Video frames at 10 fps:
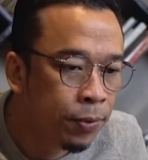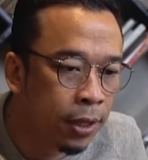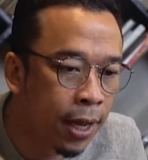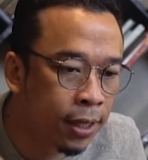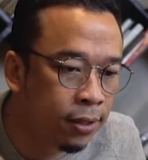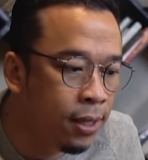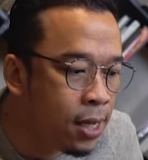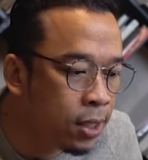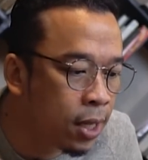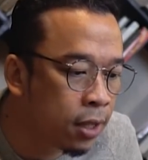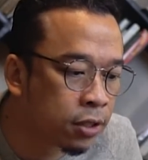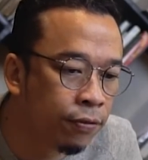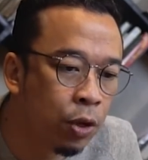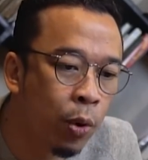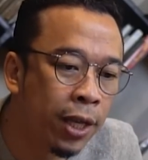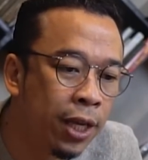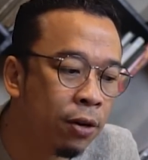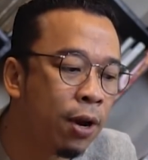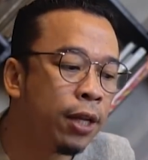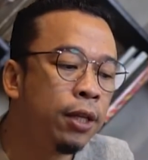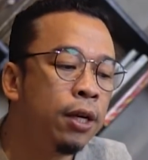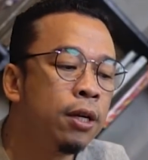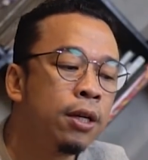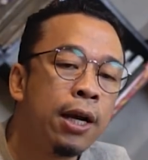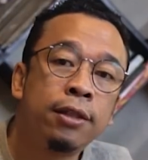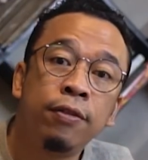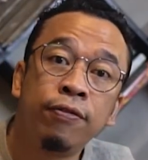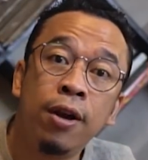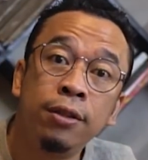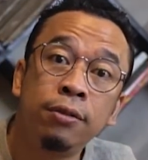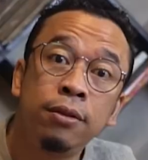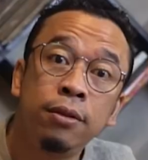like details of the wedding right here at the front.